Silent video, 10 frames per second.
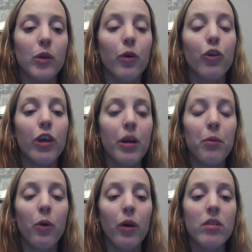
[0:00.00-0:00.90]
we'll train
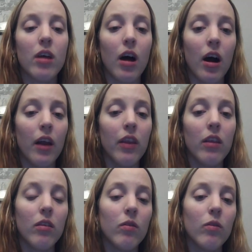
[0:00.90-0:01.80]
employees on
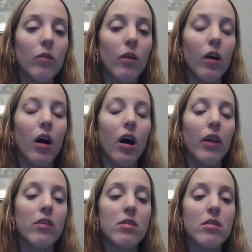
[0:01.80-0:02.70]

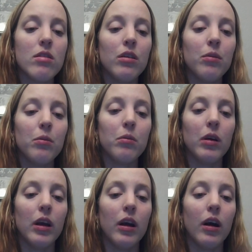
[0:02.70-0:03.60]
the system,
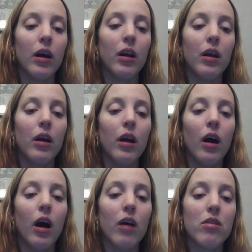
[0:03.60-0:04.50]
and
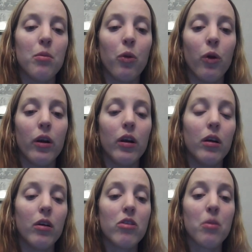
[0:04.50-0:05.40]

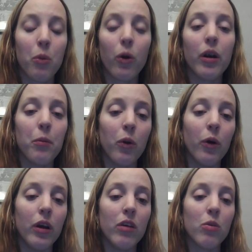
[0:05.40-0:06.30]
support
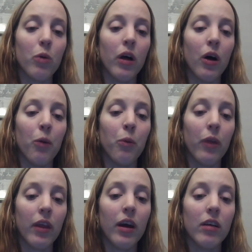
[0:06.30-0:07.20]
employees will help with
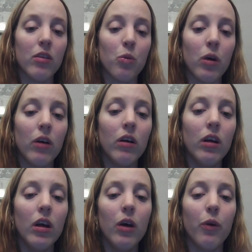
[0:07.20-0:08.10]
that as well,
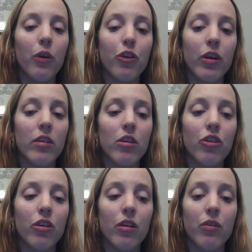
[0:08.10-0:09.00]
with the
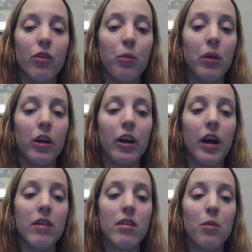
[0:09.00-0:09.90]
transition, and
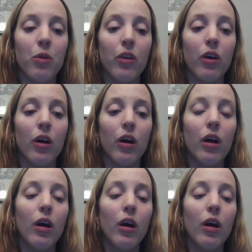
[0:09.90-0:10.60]
familiarize them with the